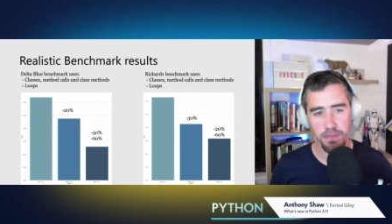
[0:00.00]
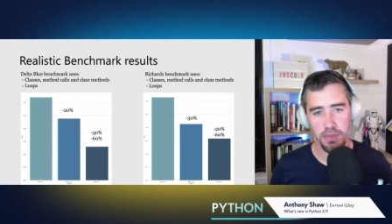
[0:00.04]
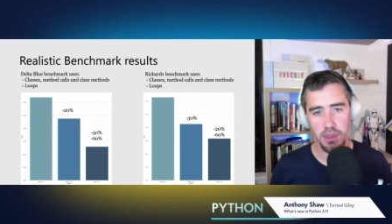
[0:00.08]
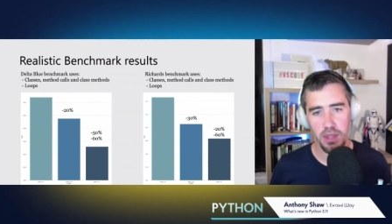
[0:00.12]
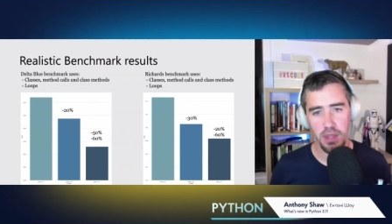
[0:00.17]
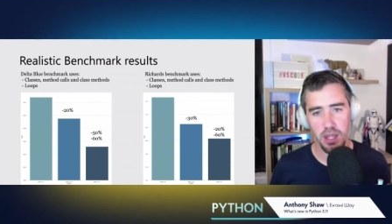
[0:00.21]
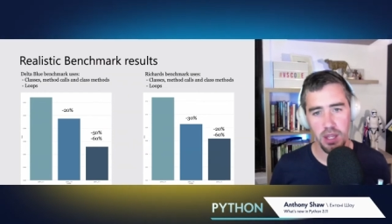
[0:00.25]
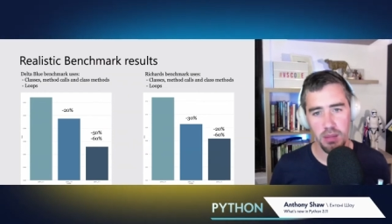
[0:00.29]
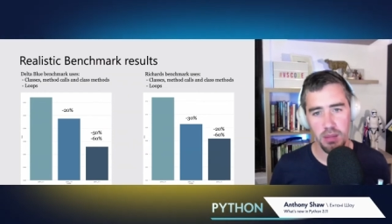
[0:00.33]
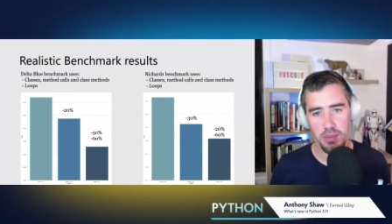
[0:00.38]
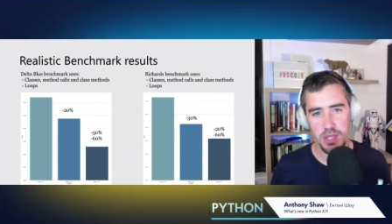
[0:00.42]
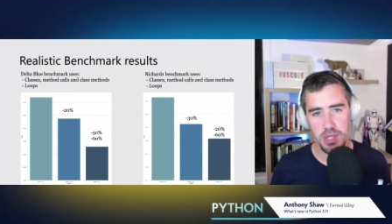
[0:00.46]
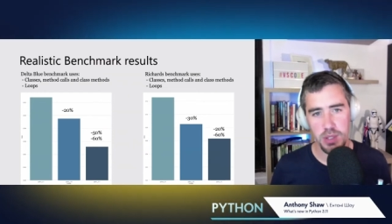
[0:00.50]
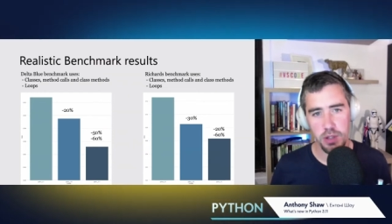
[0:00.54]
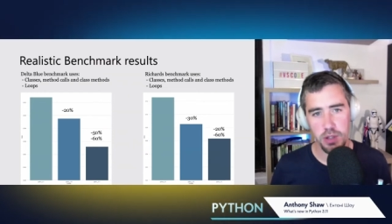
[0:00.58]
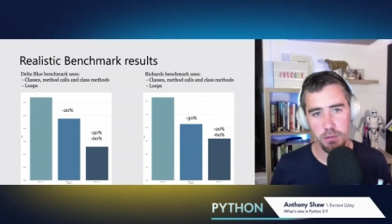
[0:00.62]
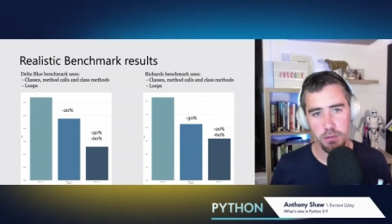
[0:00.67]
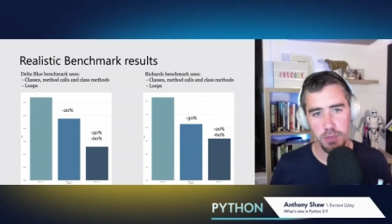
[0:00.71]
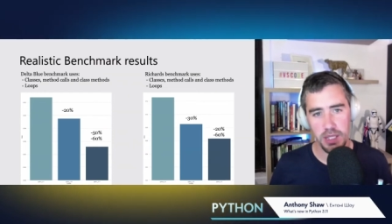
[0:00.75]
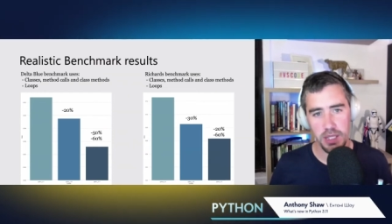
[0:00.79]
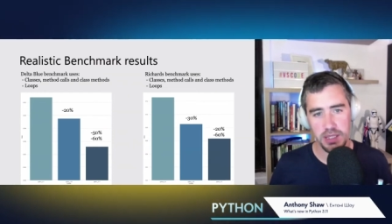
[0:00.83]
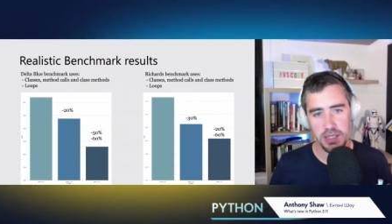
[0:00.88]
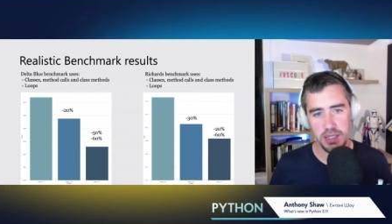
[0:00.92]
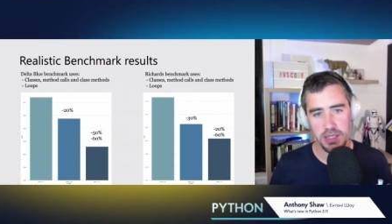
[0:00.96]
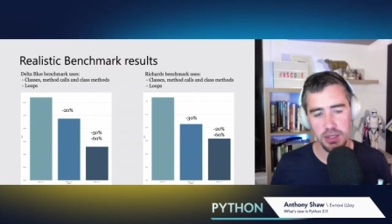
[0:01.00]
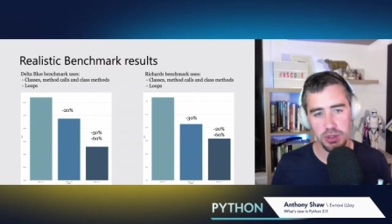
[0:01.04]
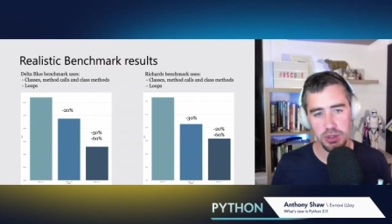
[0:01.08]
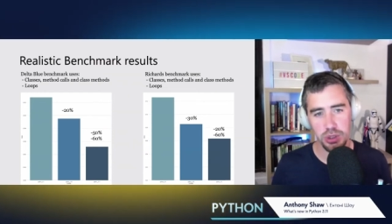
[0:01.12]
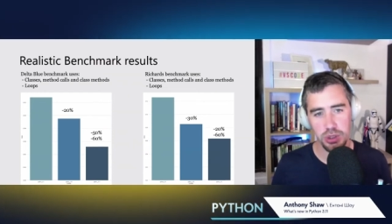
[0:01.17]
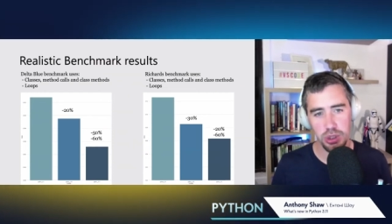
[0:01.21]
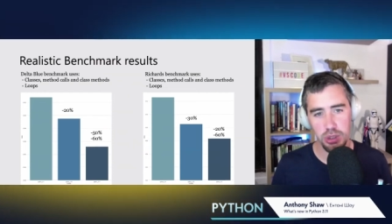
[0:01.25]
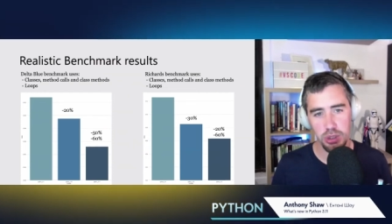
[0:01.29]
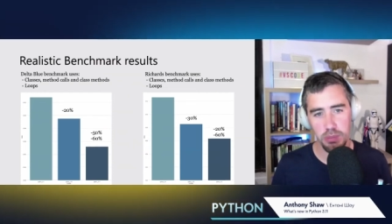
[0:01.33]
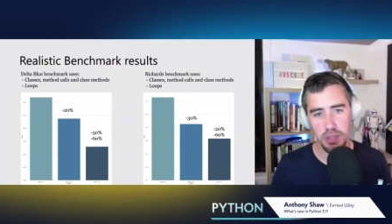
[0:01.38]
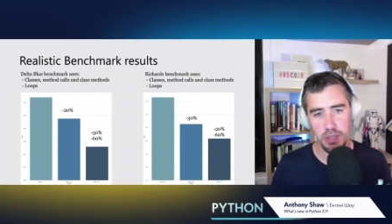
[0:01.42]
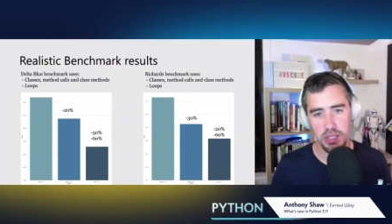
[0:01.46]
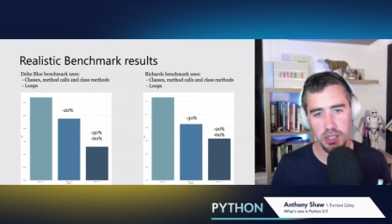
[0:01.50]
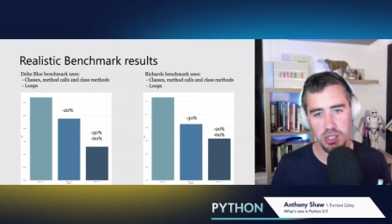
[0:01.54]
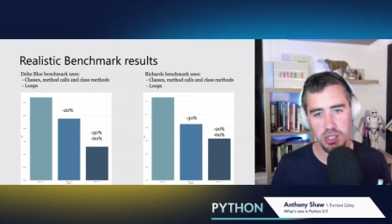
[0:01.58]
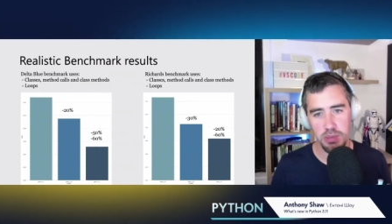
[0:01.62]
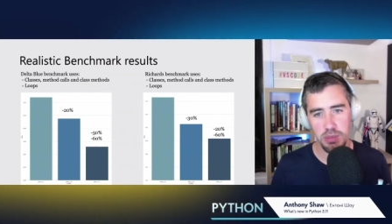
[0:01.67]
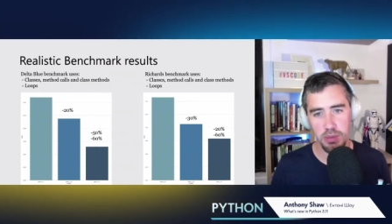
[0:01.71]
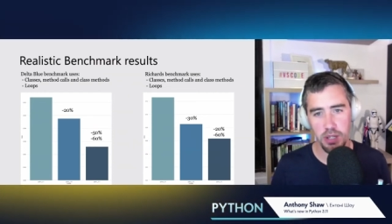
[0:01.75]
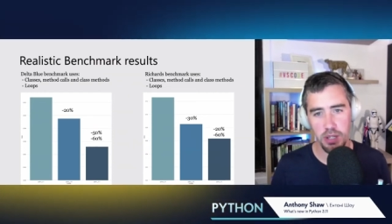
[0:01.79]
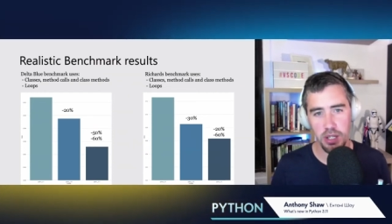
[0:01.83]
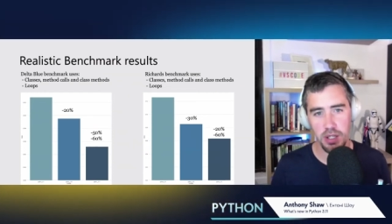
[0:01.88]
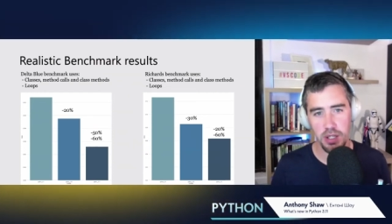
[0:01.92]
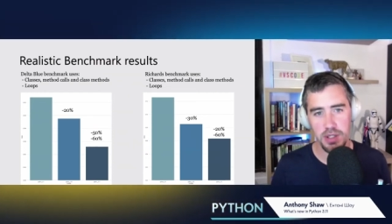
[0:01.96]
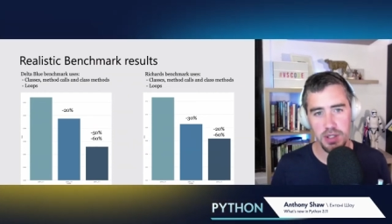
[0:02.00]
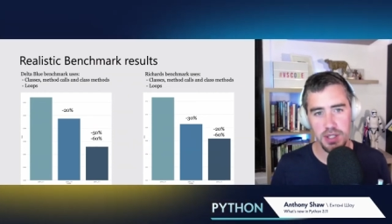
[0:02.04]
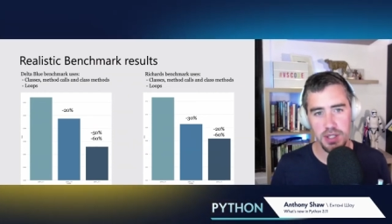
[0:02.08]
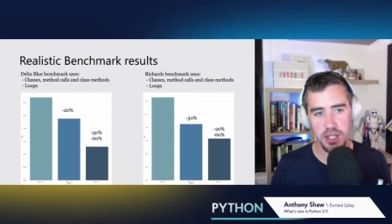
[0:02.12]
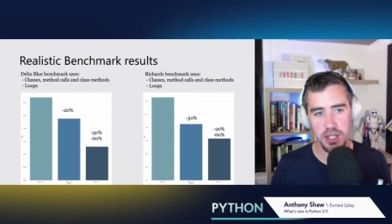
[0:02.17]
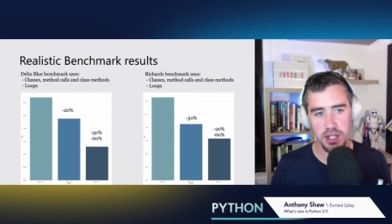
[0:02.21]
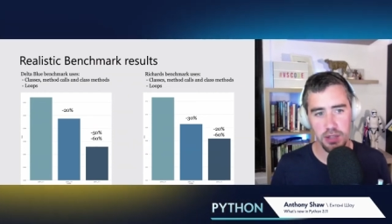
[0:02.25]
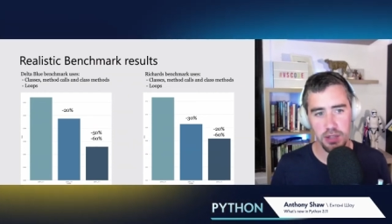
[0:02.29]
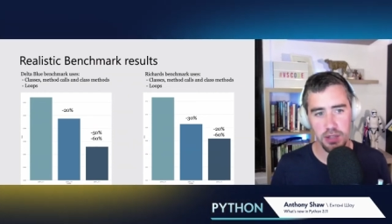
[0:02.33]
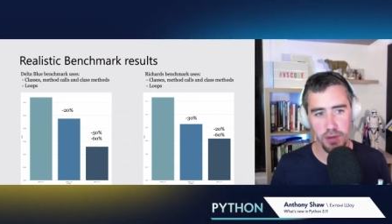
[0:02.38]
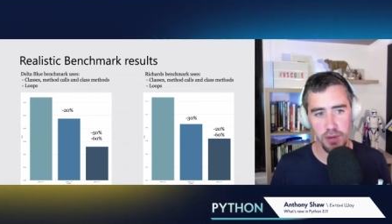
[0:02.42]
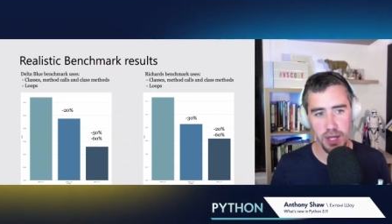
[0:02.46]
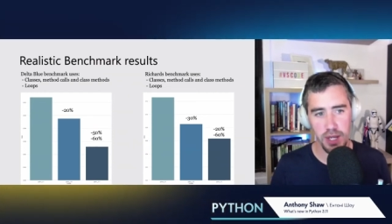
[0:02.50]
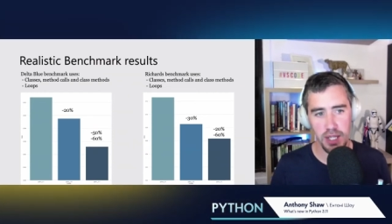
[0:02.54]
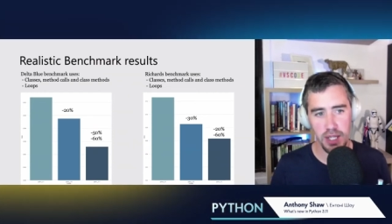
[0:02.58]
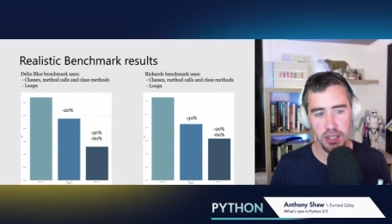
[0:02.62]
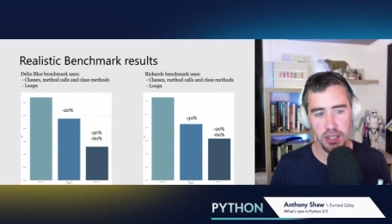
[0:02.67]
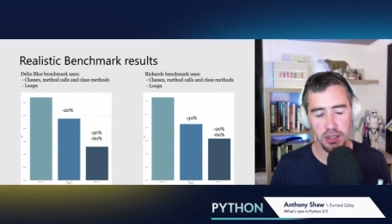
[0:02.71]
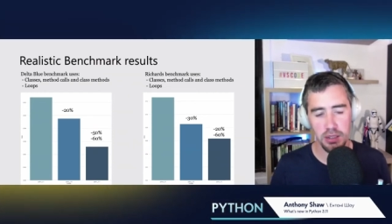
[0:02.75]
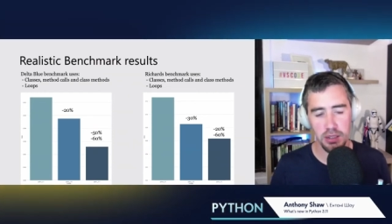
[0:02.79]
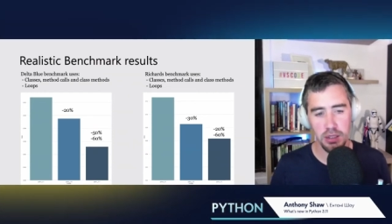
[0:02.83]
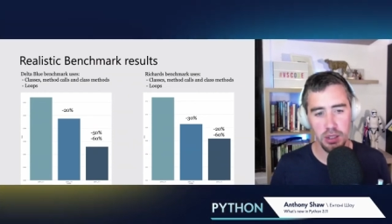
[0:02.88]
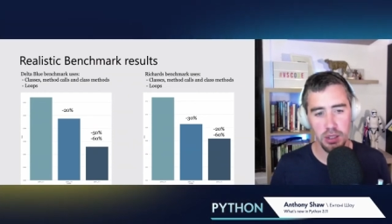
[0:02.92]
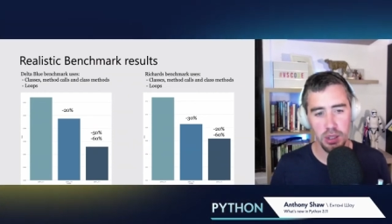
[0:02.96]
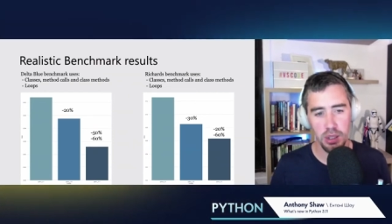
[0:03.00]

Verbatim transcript: Um, so I've picked out two benchmarks that I ran